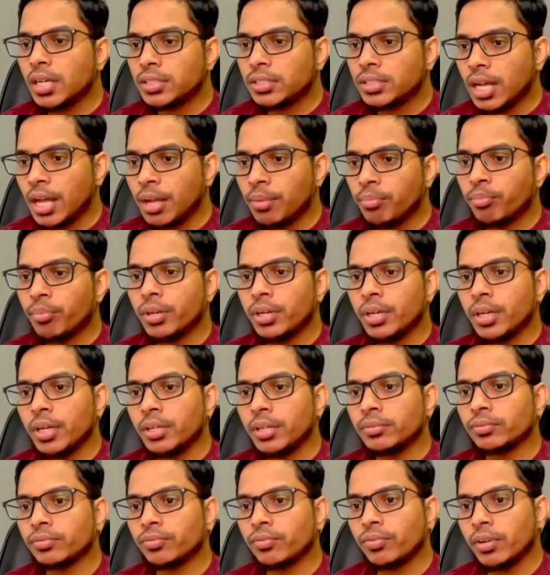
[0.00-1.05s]
time period
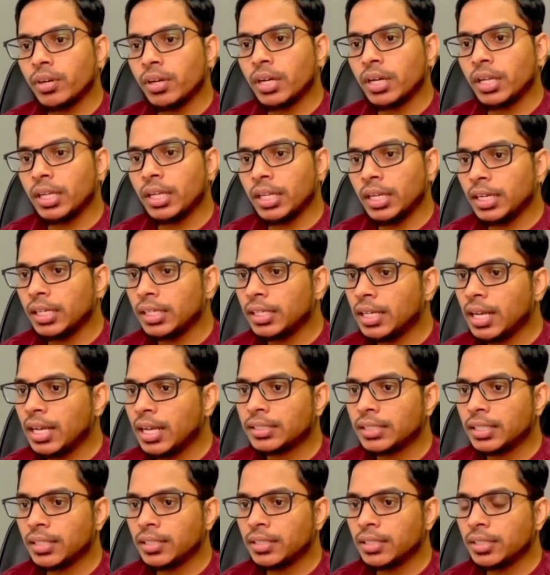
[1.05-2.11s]
for inert gas
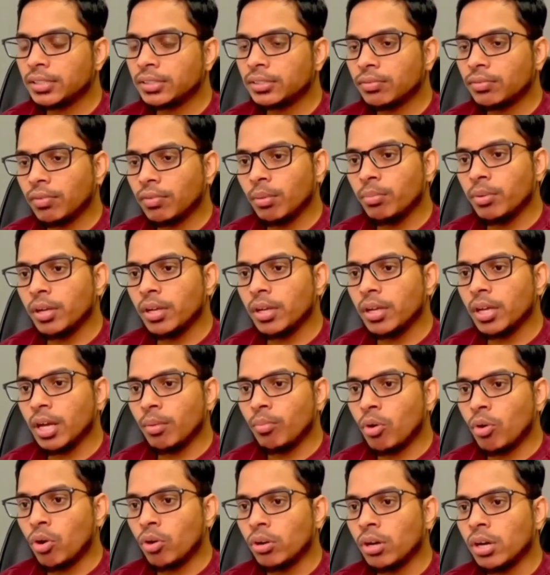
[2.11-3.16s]
agents will be
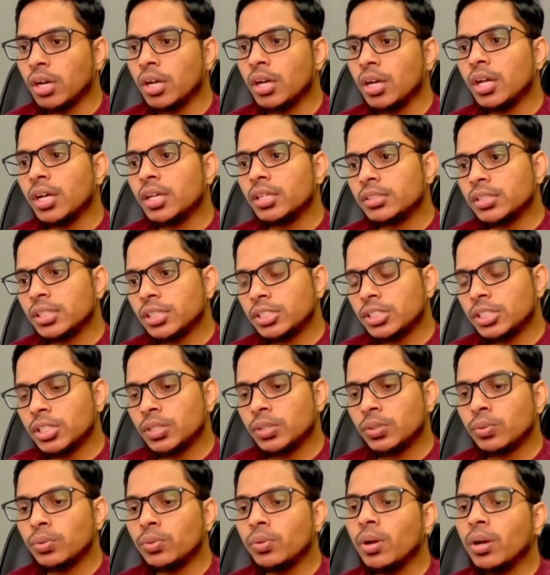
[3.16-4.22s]
about 60
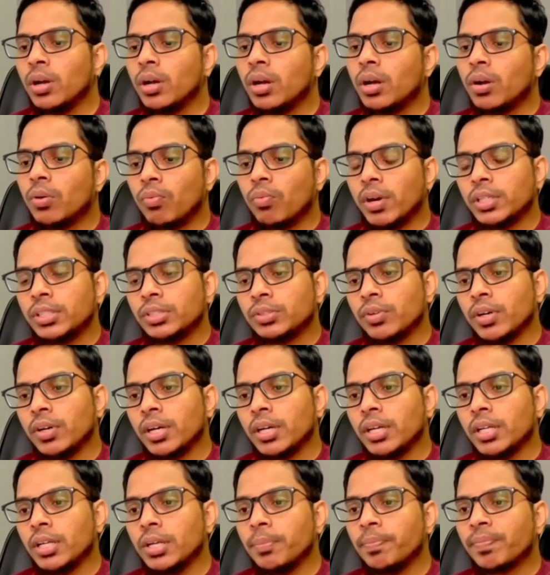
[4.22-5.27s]
to
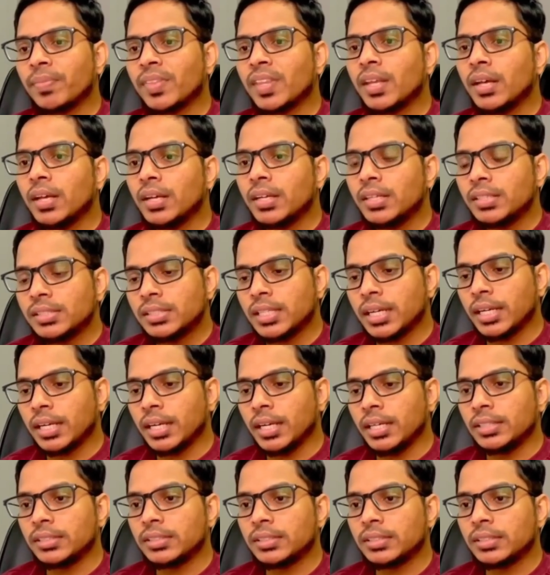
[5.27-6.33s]
120
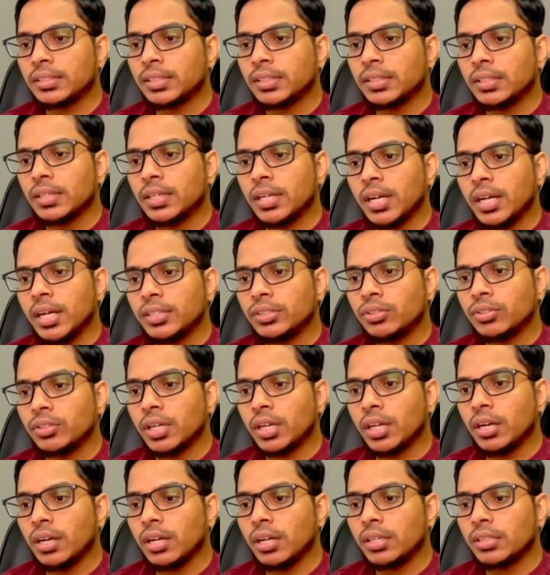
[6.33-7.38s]
seconds, as you
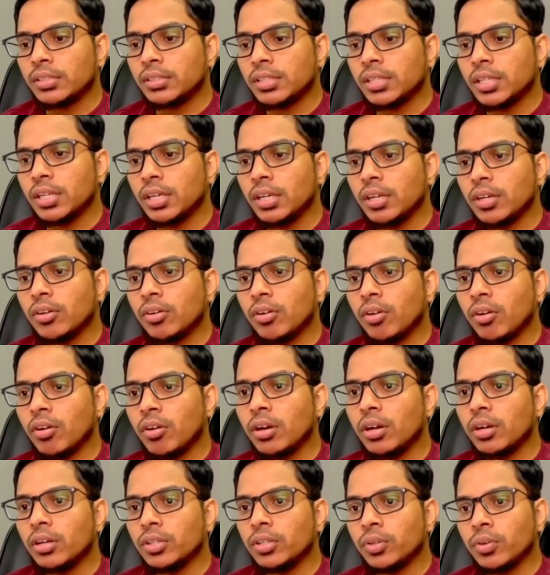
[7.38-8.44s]
can see
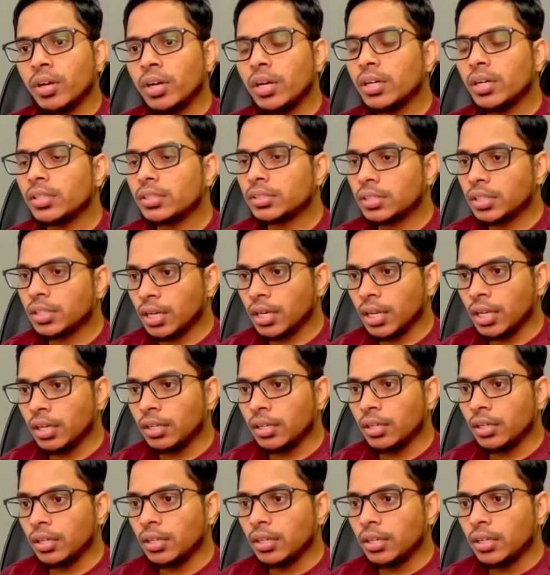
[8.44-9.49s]
on your screen.
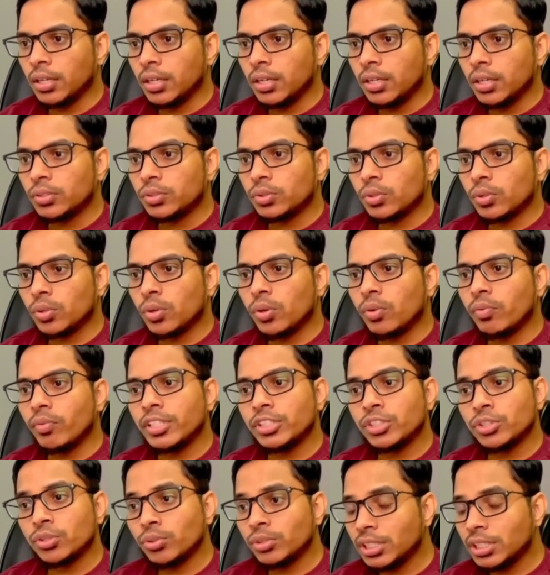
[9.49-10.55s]
So when
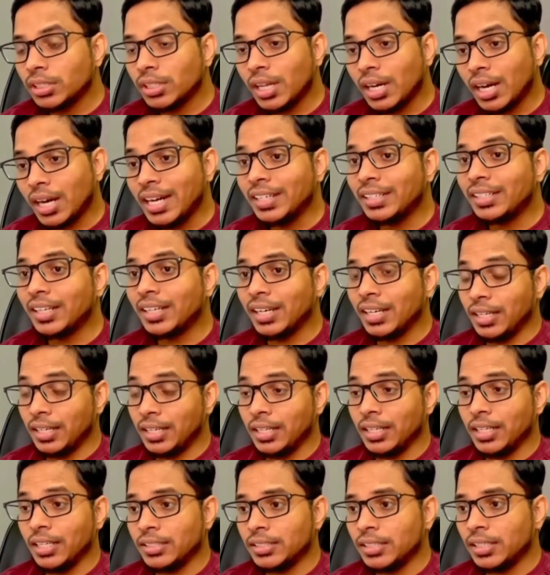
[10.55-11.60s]
choosing the right clean
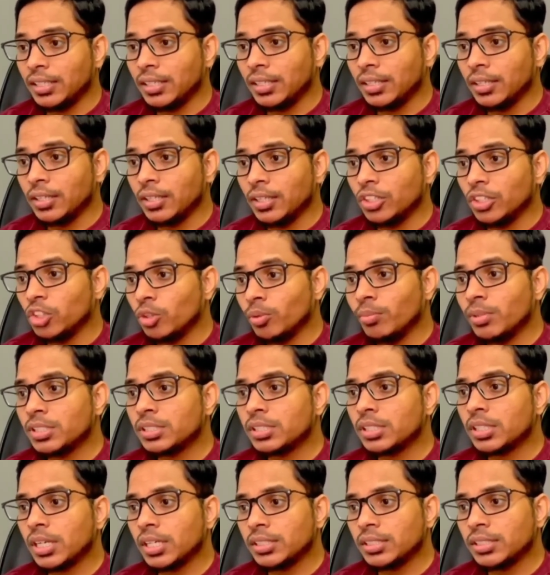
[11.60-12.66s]
agent, you
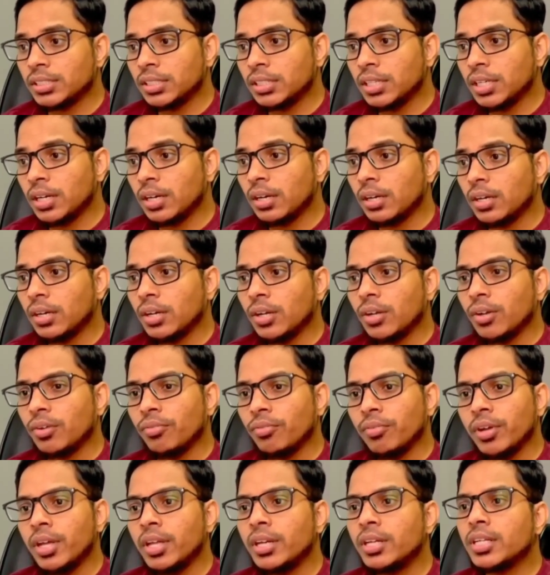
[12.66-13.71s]
must consider
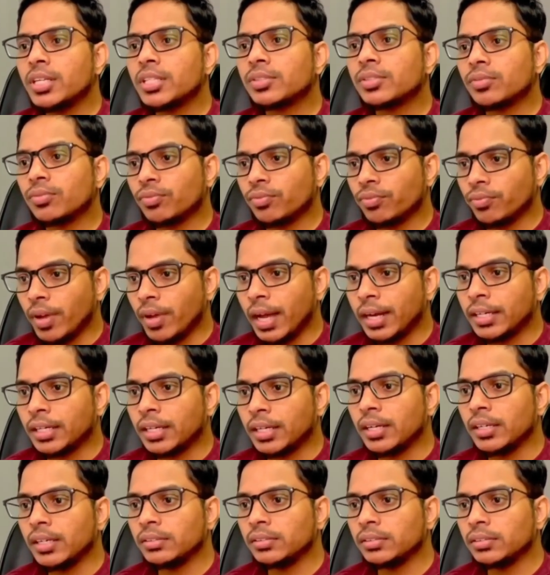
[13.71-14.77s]
various
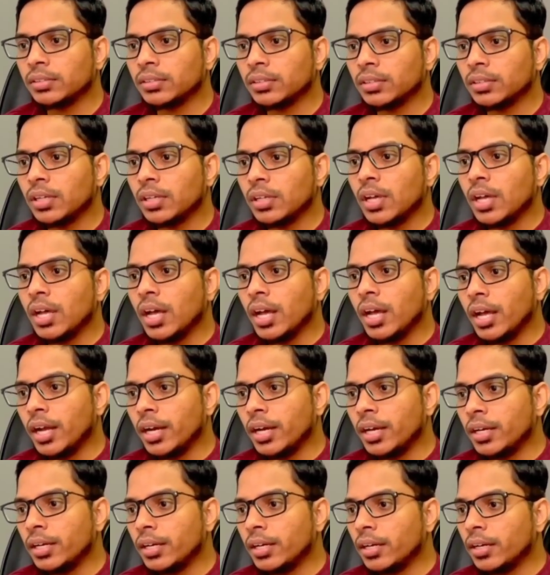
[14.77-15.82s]
factors,
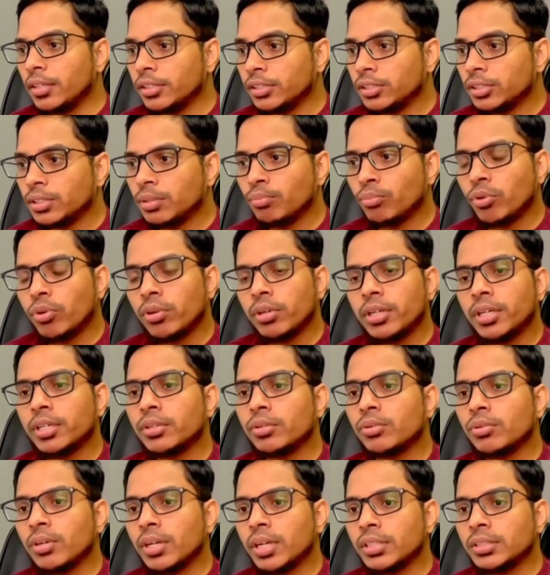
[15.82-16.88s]
and it's important
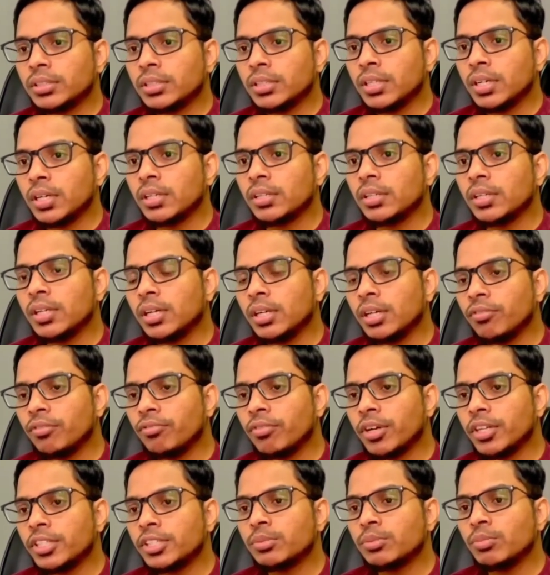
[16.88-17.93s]
to consider the
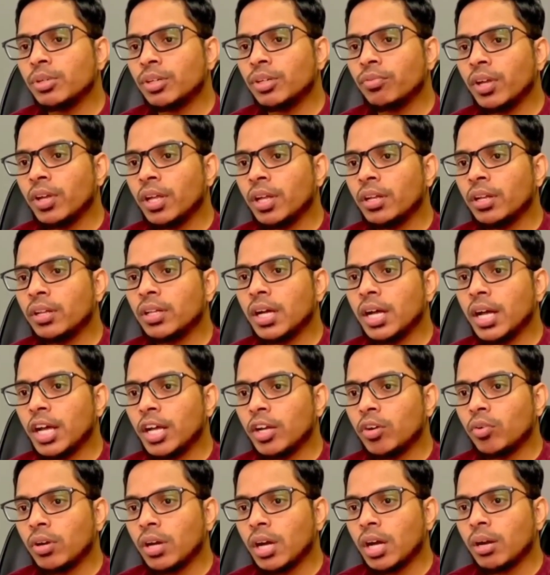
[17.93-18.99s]
difference between the
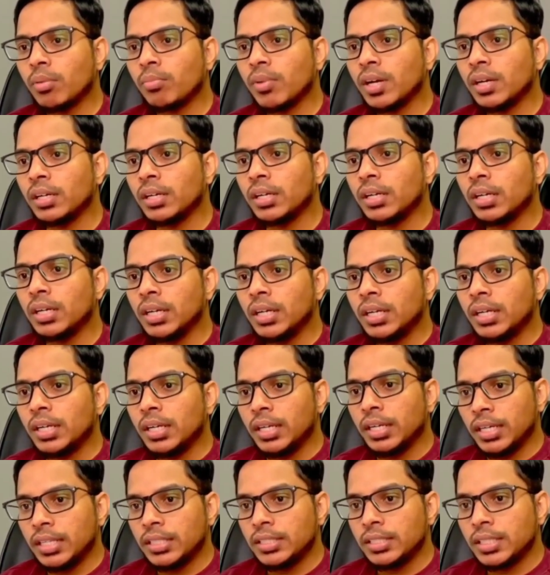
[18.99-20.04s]
halocarbon
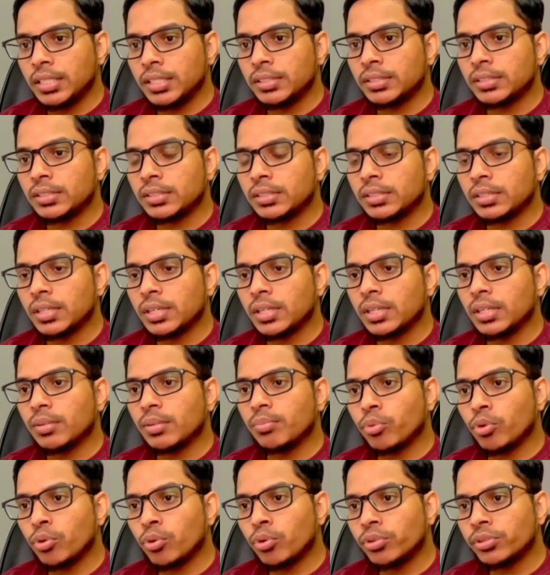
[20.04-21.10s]
agents
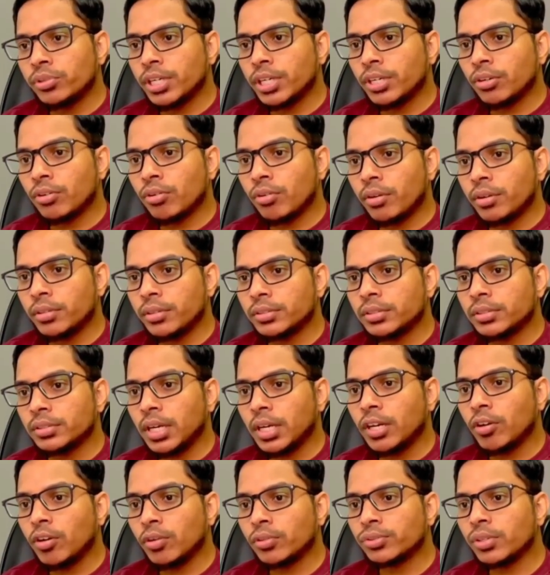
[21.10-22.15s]
pros and cons,
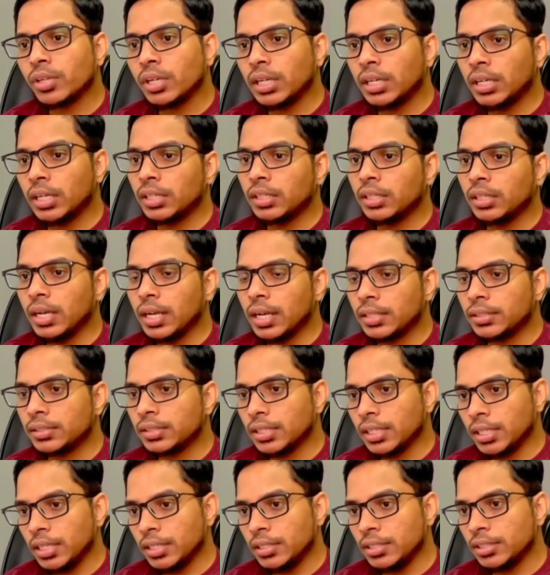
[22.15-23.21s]
and also inert gas
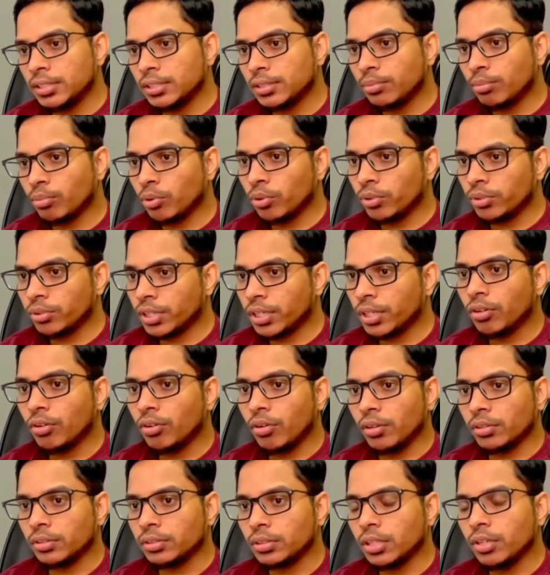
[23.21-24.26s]
agents pros and
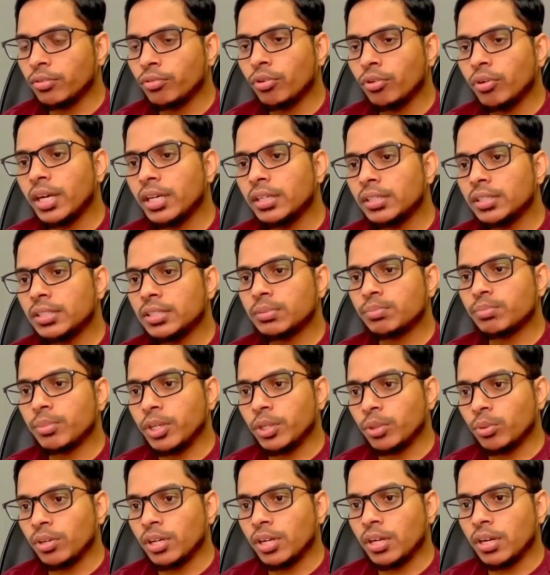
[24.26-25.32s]
cons. If you look at this
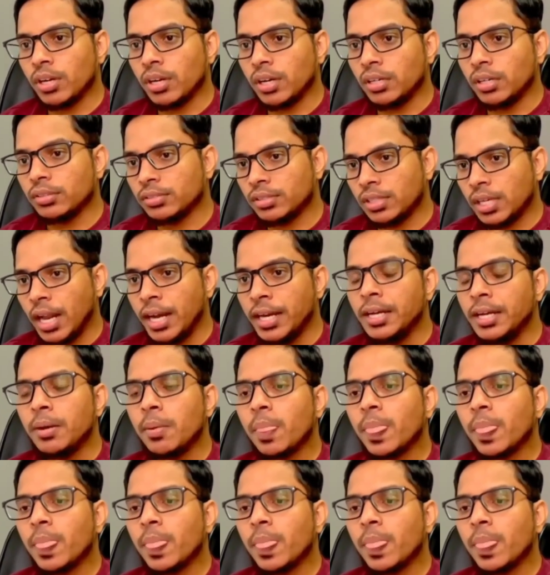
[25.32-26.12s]
particular slide,